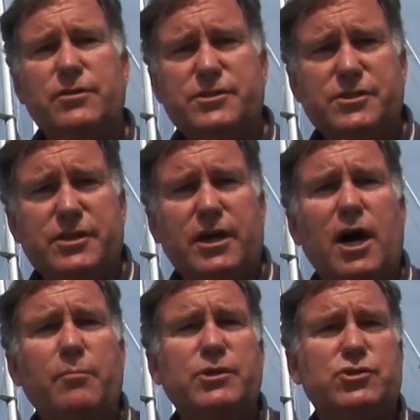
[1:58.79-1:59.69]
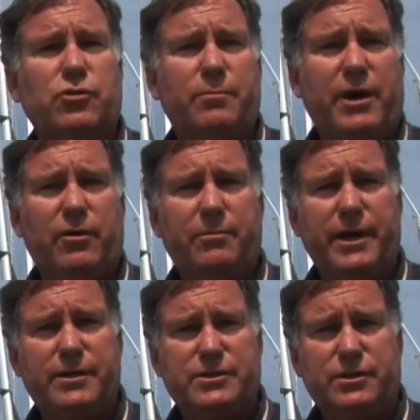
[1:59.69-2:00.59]
this is a common shore power
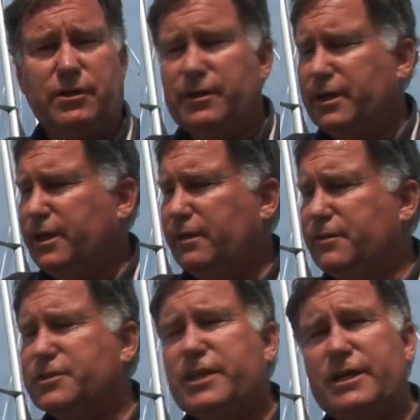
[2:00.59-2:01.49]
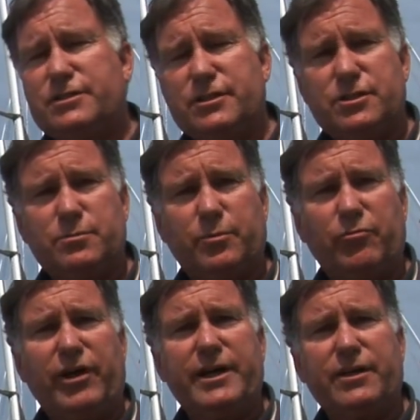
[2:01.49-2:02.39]
pedestal. In this case, this is
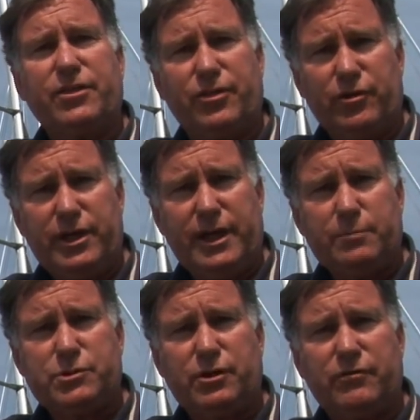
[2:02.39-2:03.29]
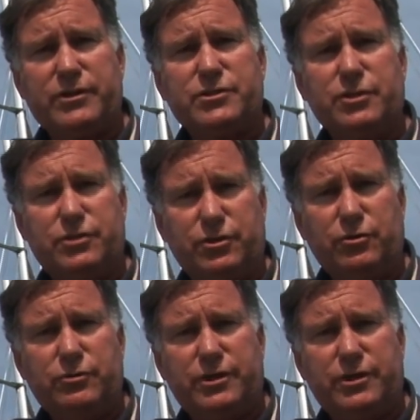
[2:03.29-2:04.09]
providing 30 amp service to two